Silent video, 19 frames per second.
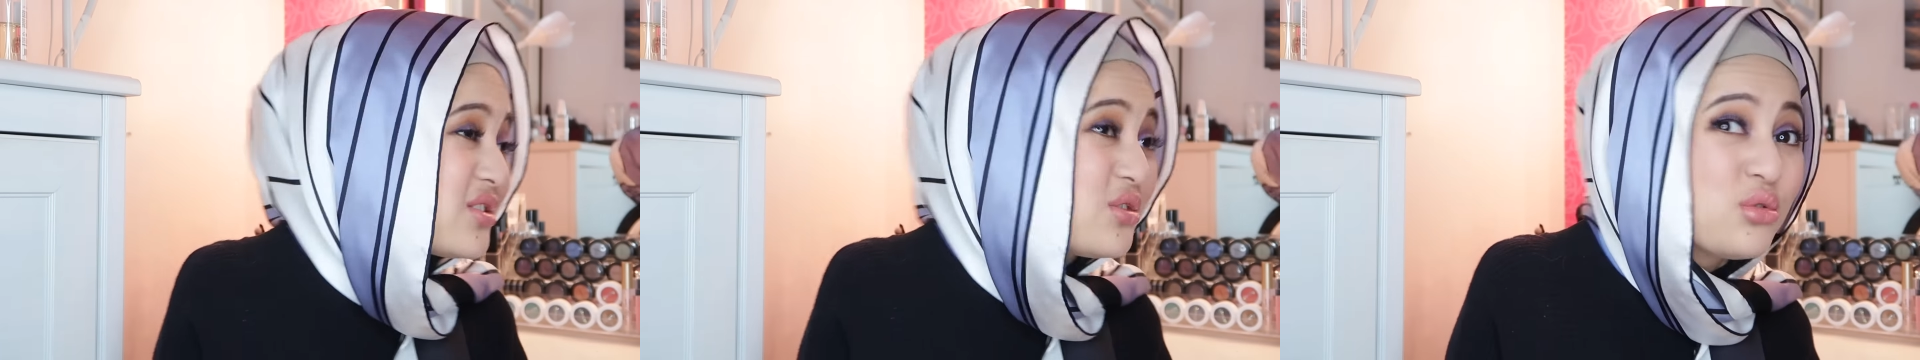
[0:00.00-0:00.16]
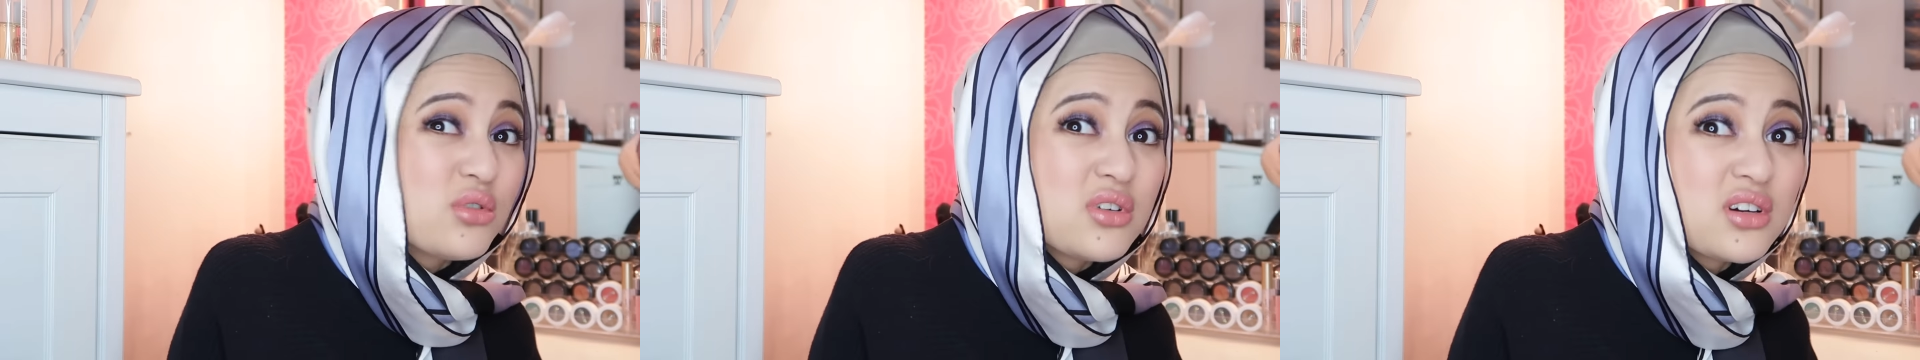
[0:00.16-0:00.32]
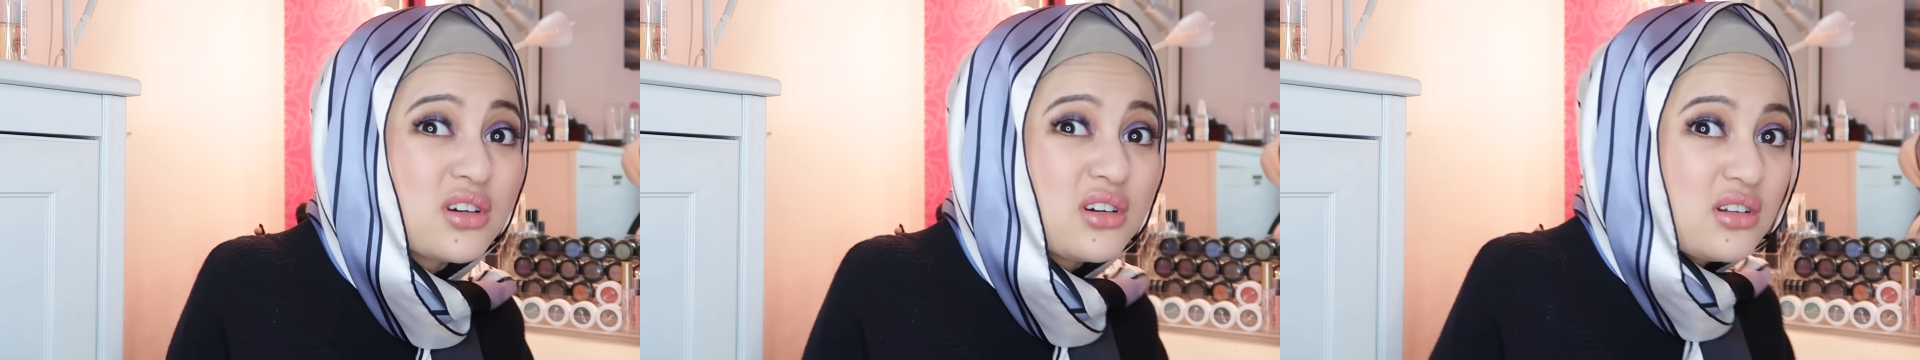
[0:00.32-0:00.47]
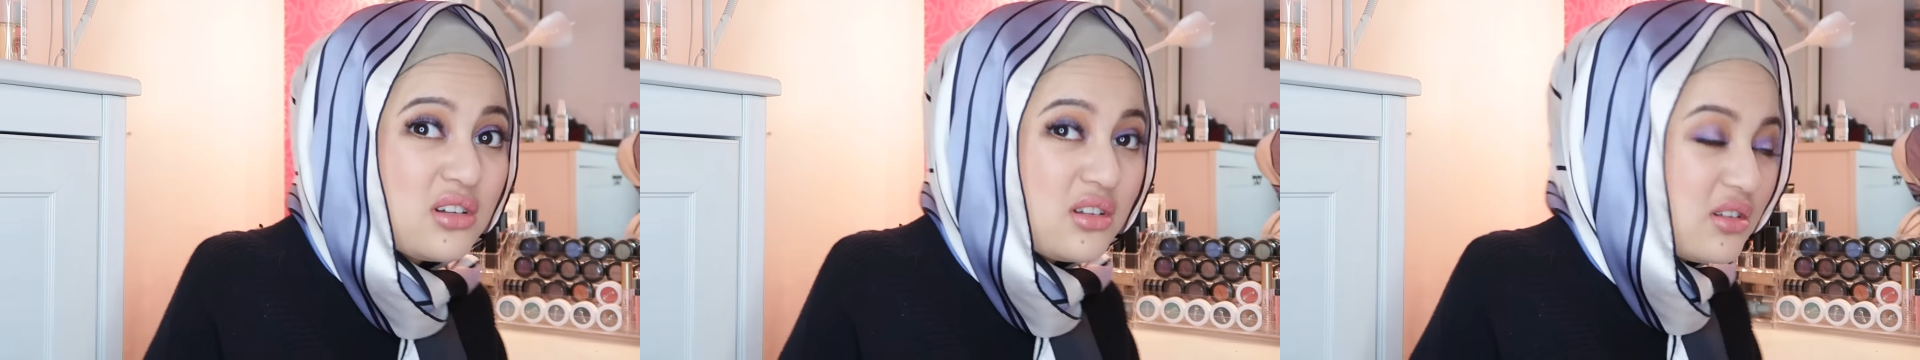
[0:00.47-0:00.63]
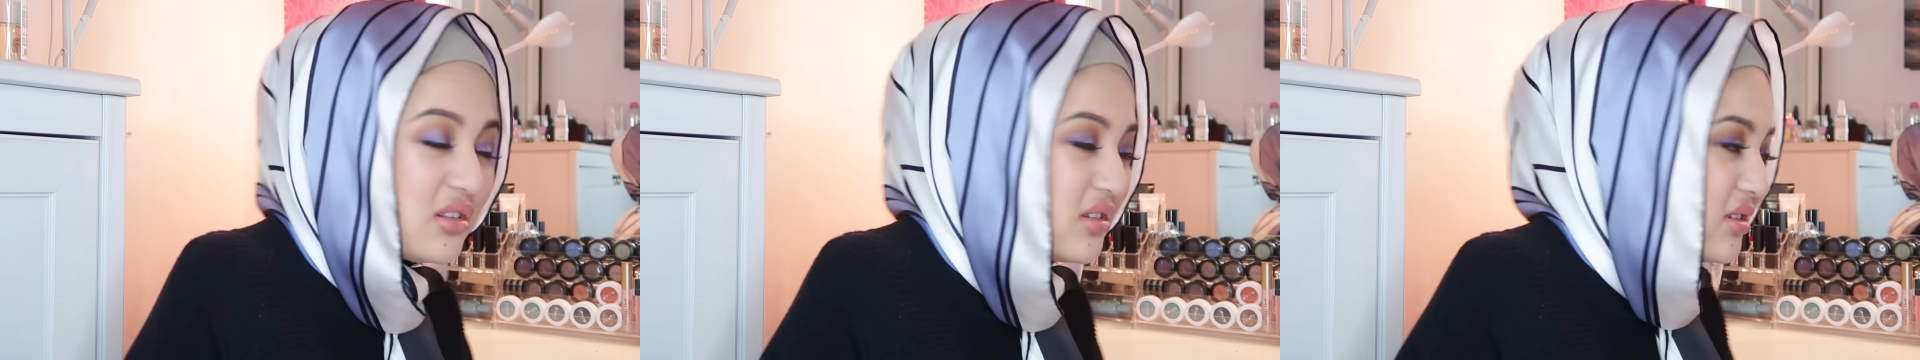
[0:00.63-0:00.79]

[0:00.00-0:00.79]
Google.